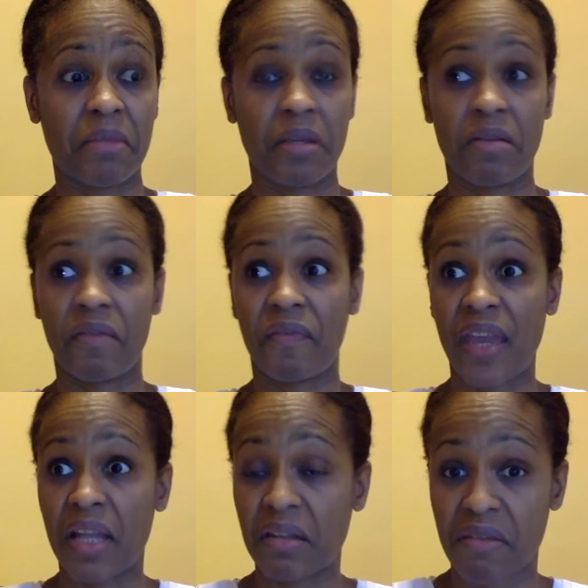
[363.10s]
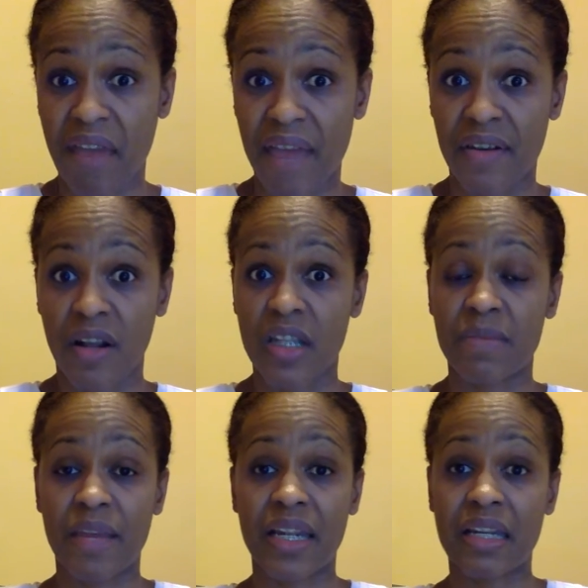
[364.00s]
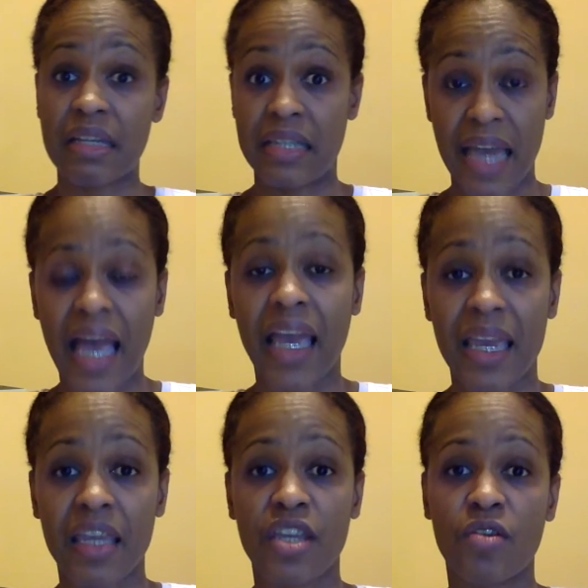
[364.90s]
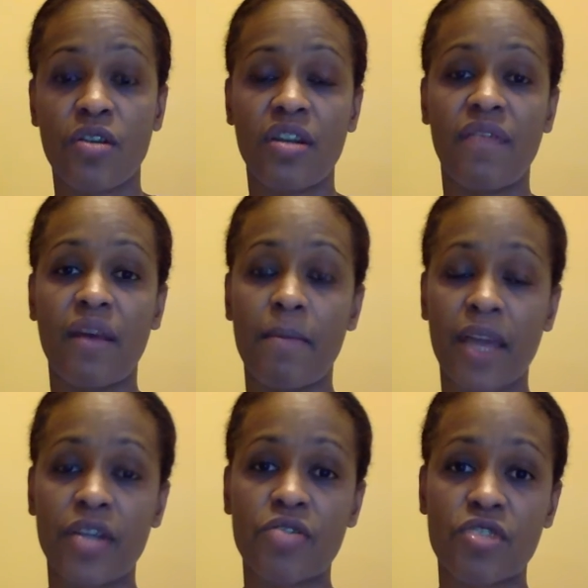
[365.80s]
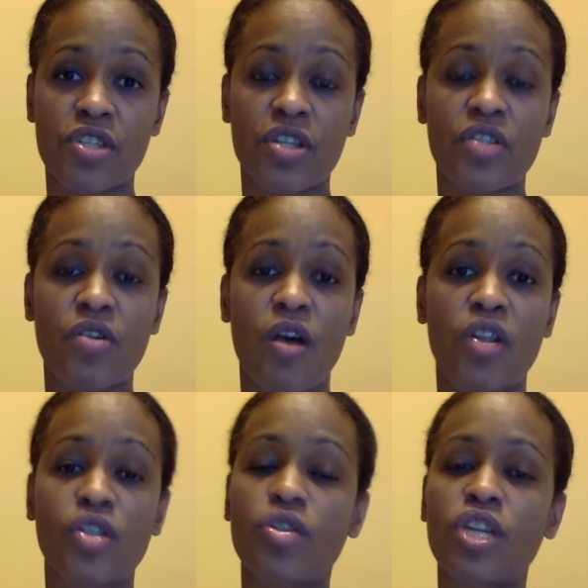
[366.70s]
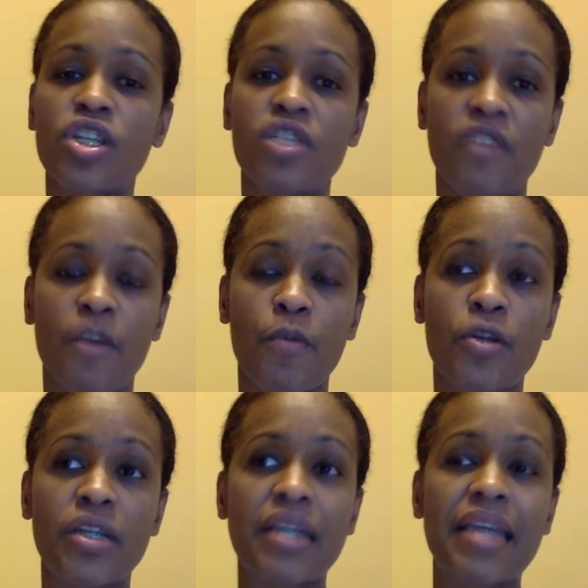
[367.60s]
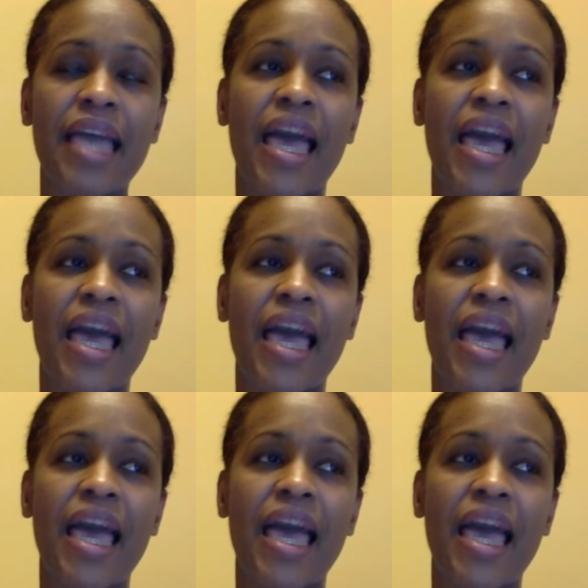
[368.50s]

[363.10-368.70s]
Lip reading: you know, fail to thrive and ultimately die, you know, to develop malnutrition and so on. So touch is very important.